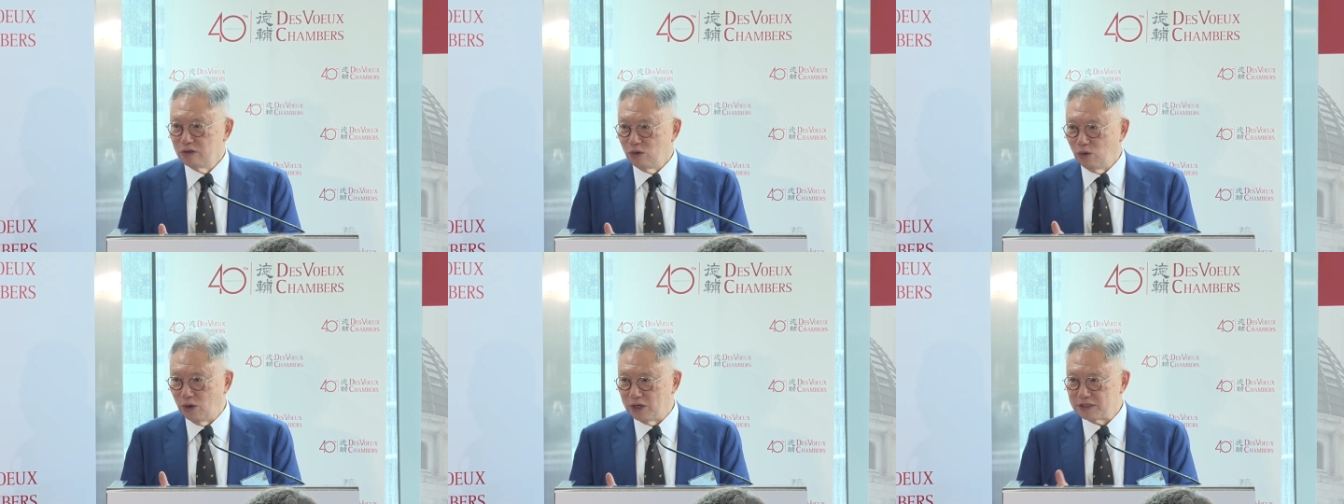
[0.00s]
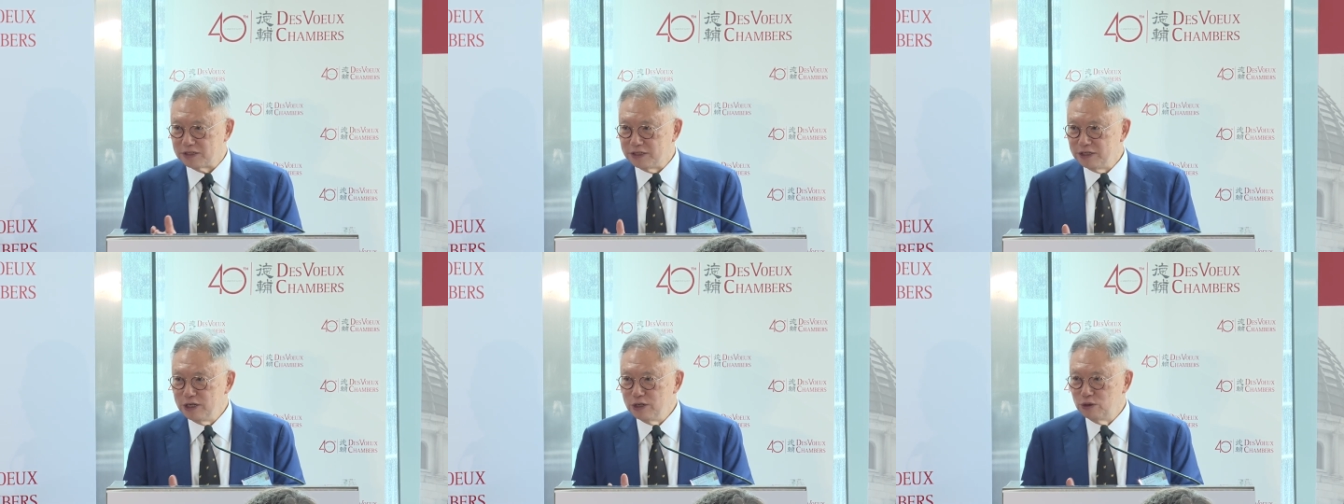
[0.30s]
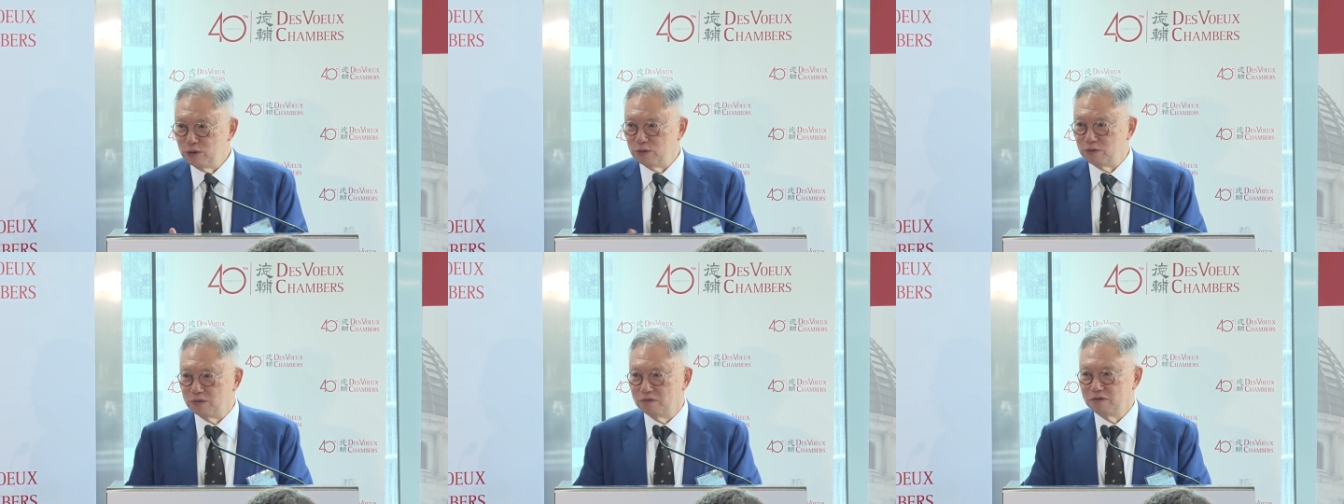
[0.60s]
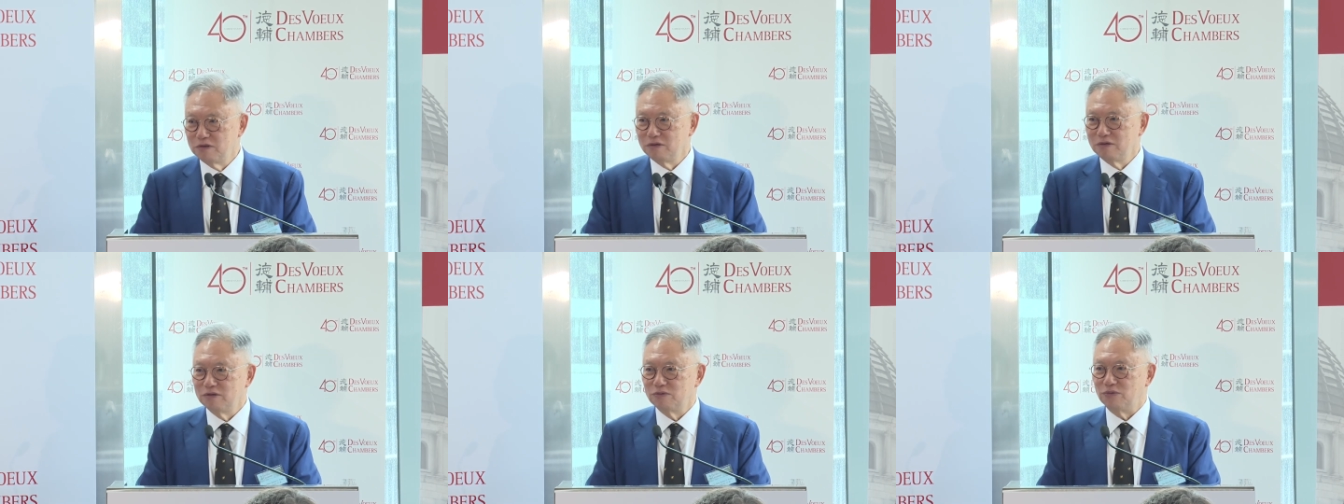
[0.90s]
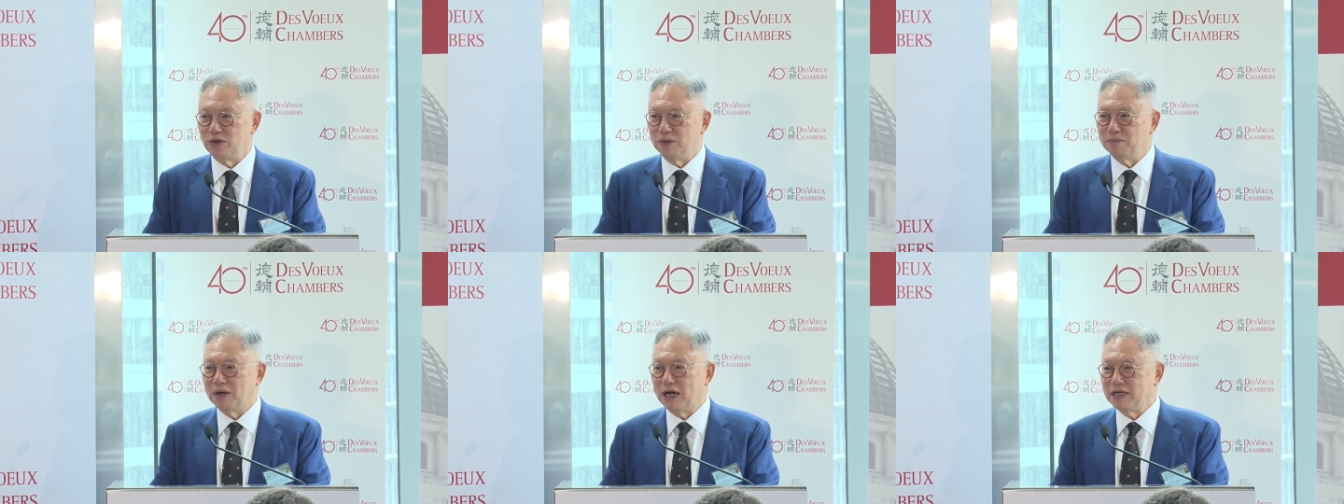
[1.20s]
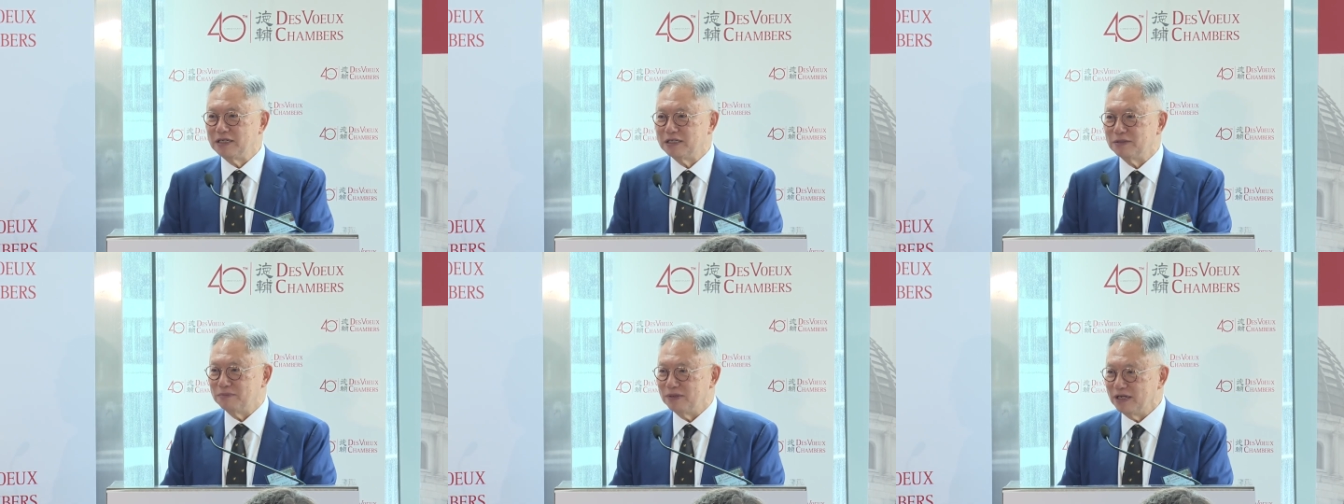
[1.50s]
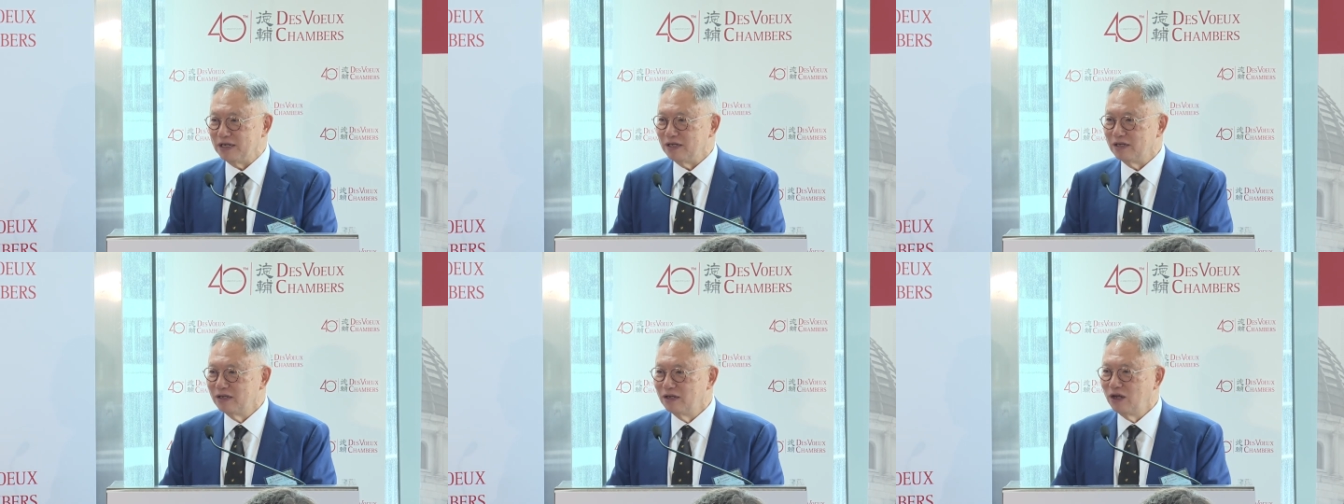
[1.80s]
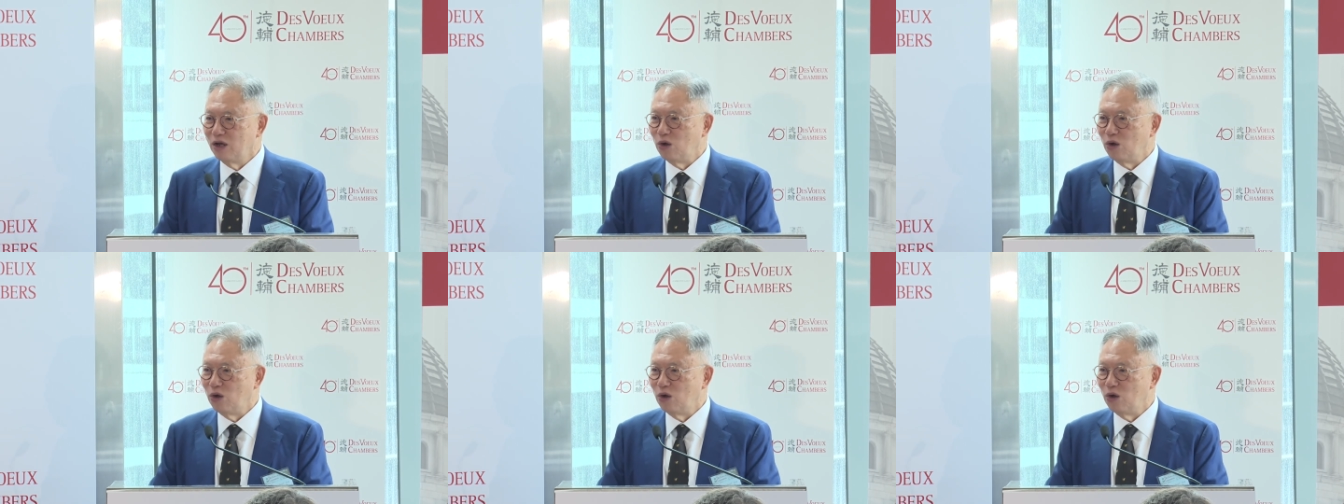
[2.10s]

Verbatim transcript: or a new reminded me,